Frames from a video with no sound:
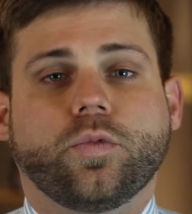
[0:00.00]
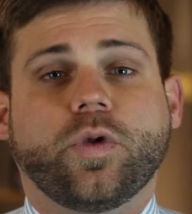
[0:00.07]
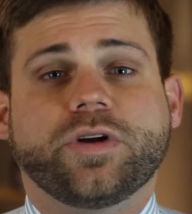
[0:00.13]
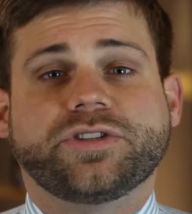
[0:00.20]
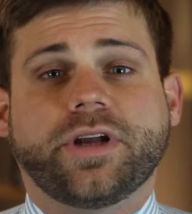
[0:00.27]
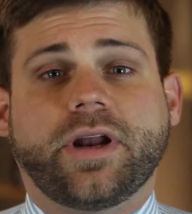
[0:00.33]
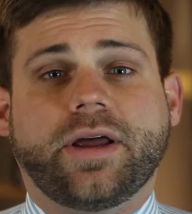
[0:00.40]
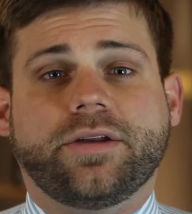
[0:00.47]

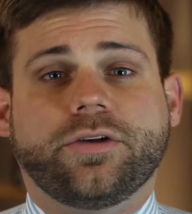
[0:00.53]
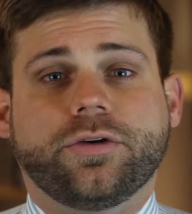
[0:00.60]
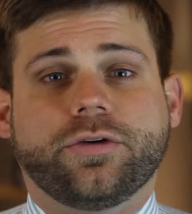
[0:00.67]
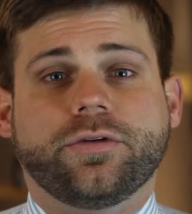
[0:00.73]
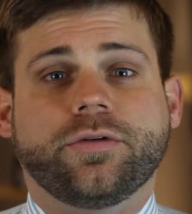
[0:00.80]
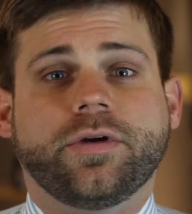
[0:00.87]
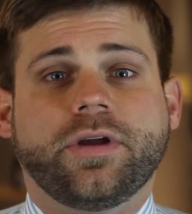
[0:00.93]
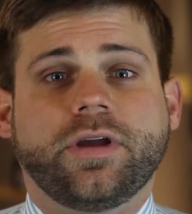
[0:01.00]
What should I
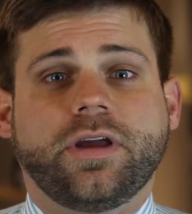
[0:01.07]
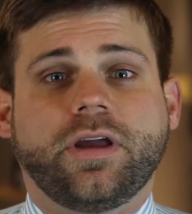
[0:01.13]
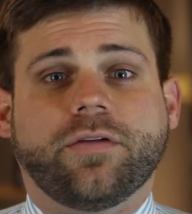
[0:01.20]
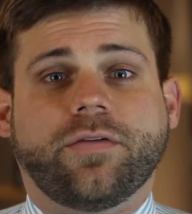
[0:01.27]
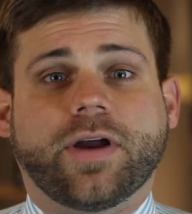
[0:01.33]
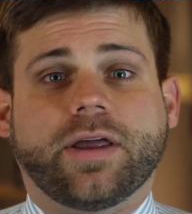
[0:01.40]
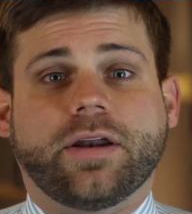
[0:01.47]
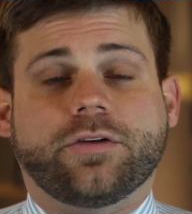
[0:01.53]
do
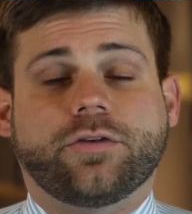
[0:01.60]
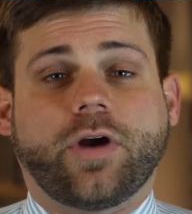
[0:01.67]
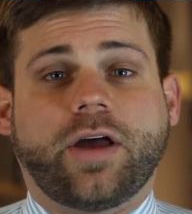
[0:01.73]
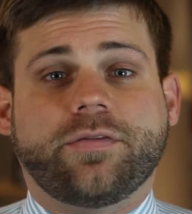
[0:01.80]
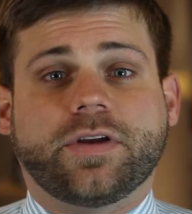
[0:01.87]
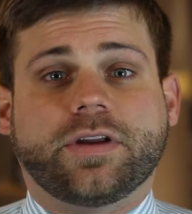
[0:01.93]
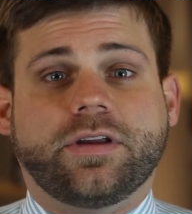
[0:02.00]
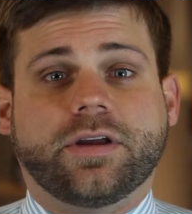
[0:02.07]
if I get a
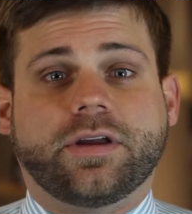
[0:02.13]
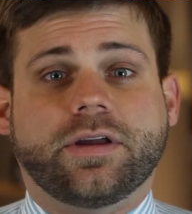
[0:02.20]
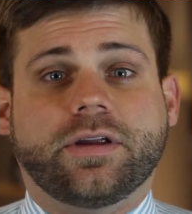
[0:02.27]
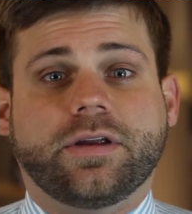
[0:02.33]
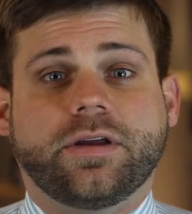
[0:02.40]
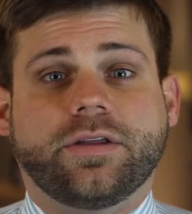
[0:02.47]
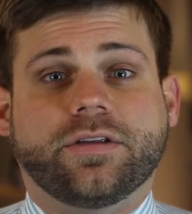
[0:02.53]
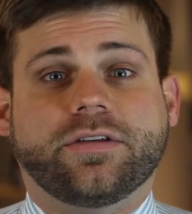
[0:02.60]
traffic ticket
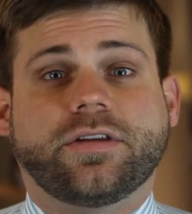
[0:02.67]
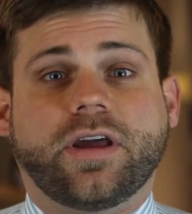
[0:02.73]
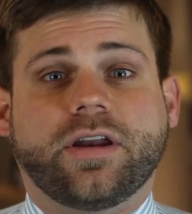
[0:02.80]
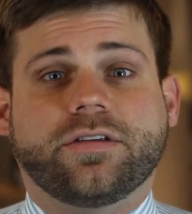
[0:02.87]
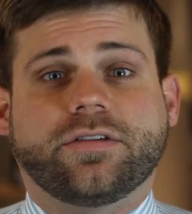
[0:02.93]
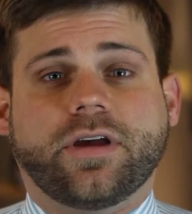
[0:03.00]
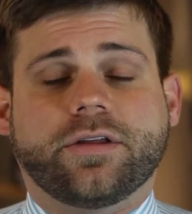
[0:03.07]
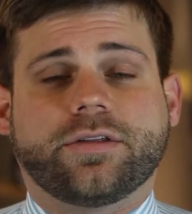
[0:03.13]
in the state
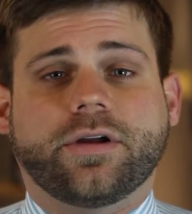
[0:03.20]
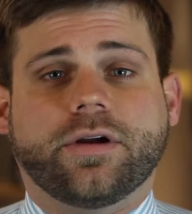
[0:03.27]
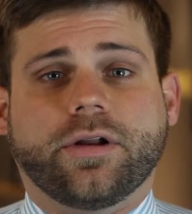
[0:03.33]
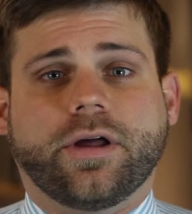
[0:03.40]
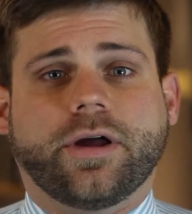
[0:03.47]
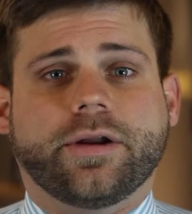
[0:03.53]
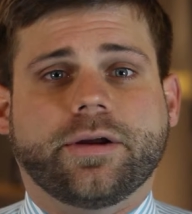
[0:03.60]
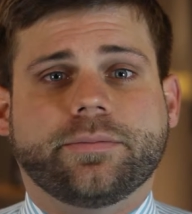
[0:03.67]
of South
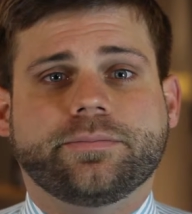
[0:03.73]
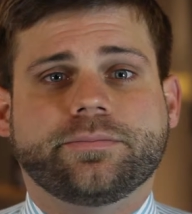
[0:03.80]
Carolina?